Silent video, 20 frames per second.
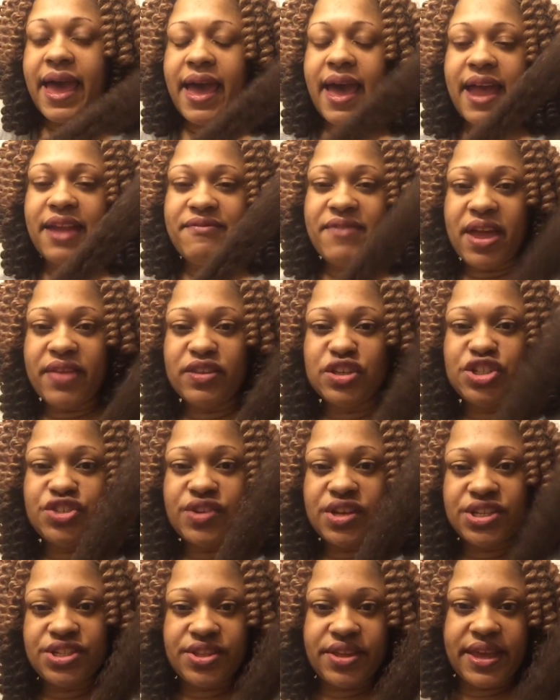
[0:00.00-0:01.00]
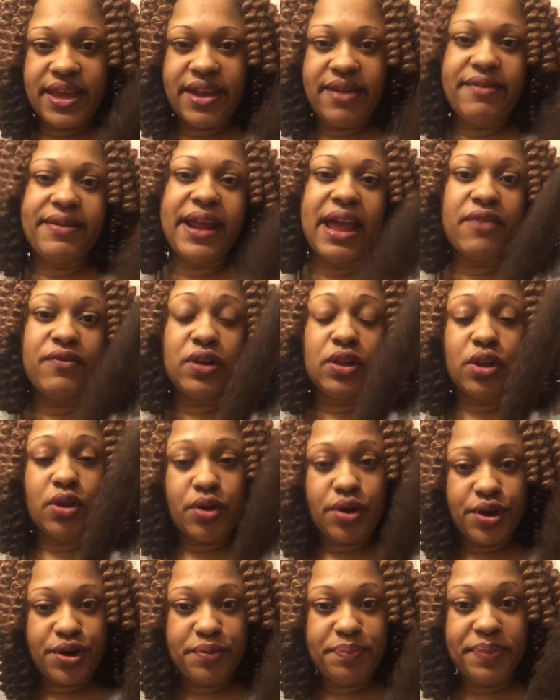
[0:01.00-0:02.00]
I'd rather stretch the hair and have a
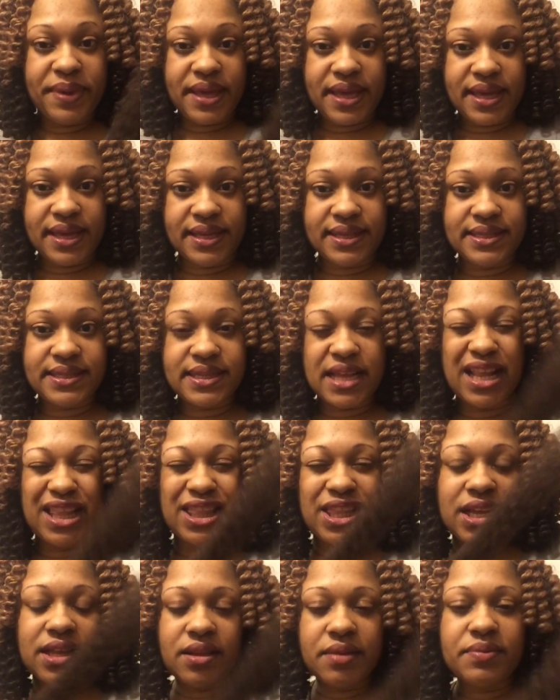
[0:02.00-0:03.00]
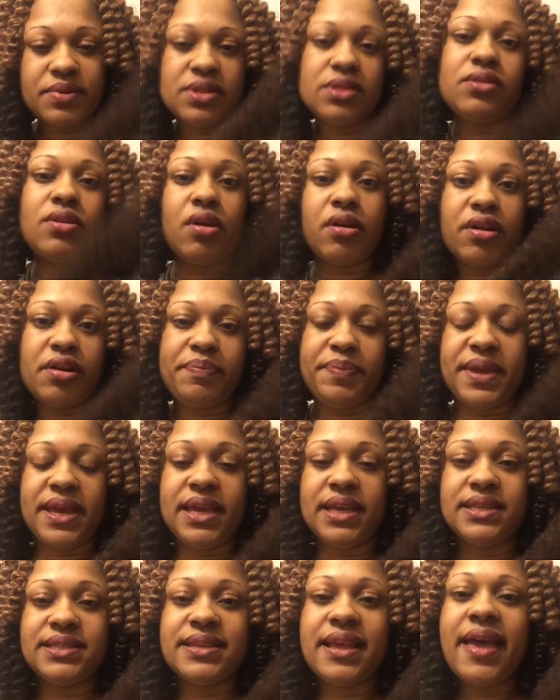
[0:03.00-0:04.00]
longer piece, a little longer
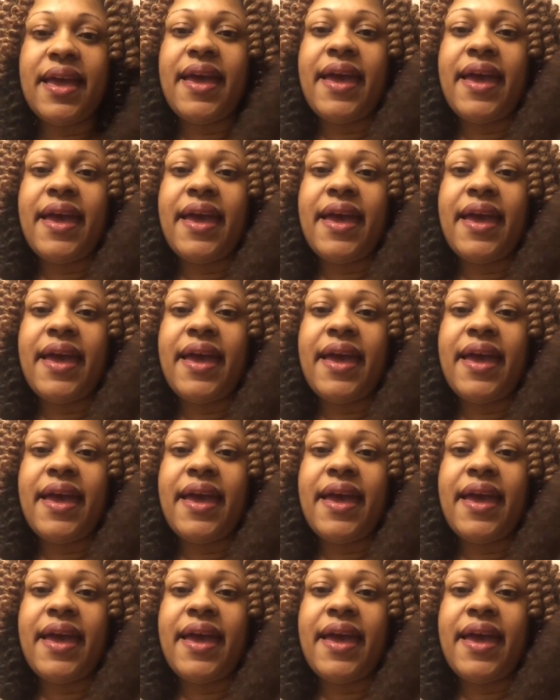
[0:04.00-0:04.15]
piece,